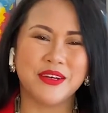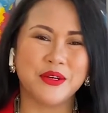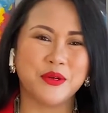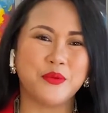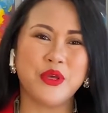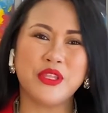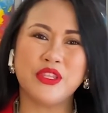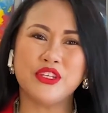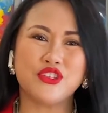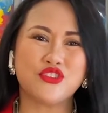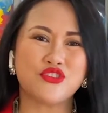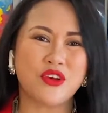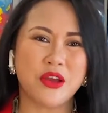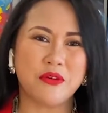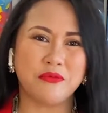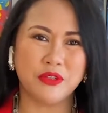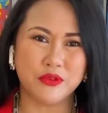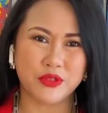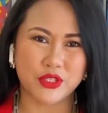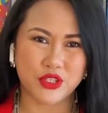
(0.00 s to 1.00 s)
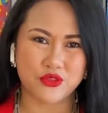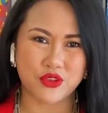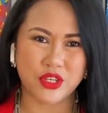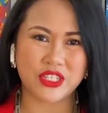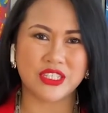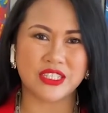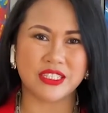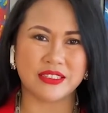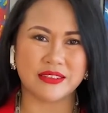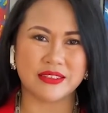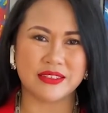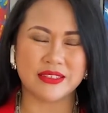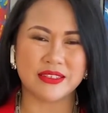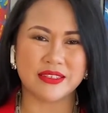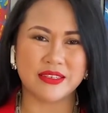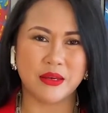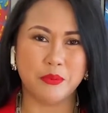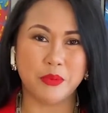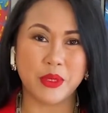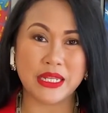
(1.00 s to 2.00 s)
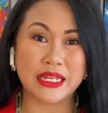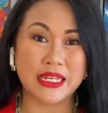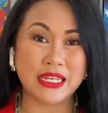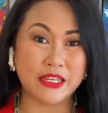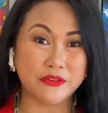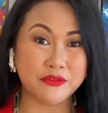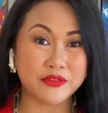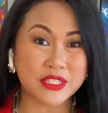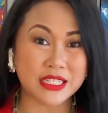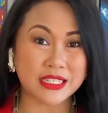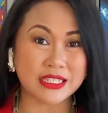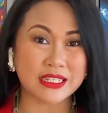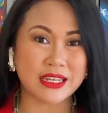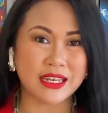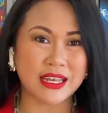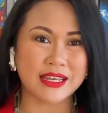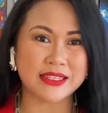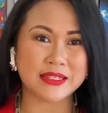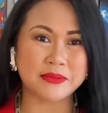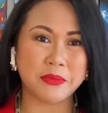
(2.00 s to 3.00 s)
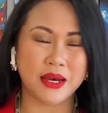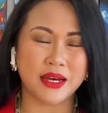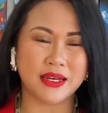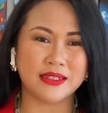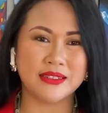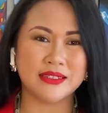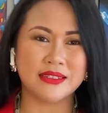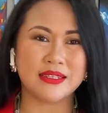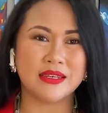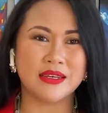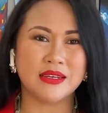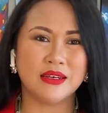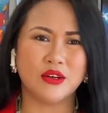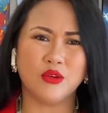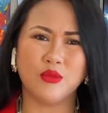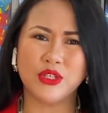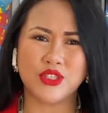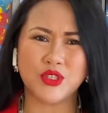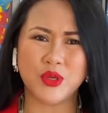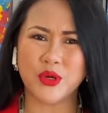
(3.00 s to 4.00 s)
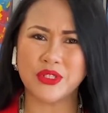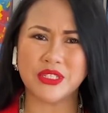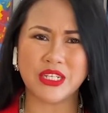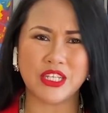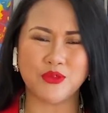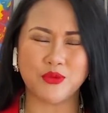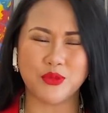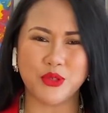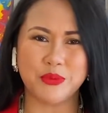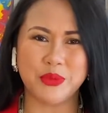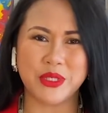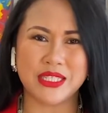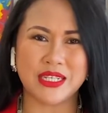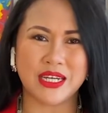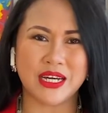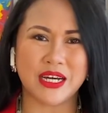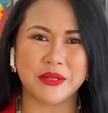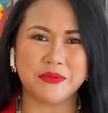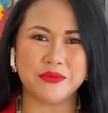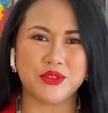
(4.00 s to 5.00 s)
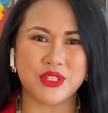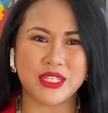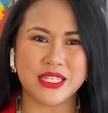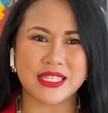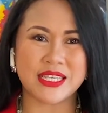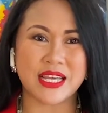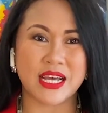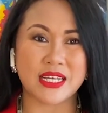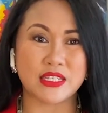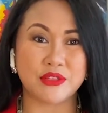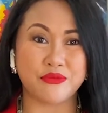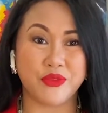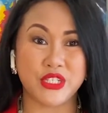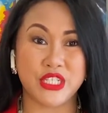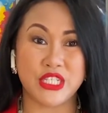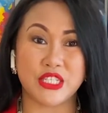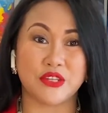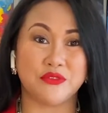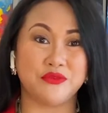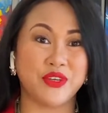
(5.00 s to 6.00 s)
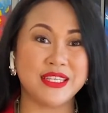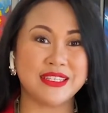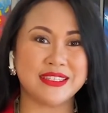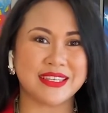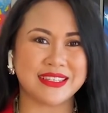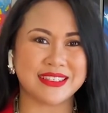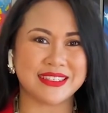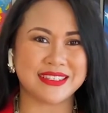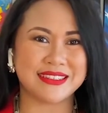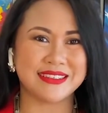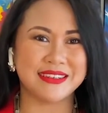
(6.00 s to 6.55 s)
With the travel restrictions being lifted last month, we thought it will be time to discuss visitor visas,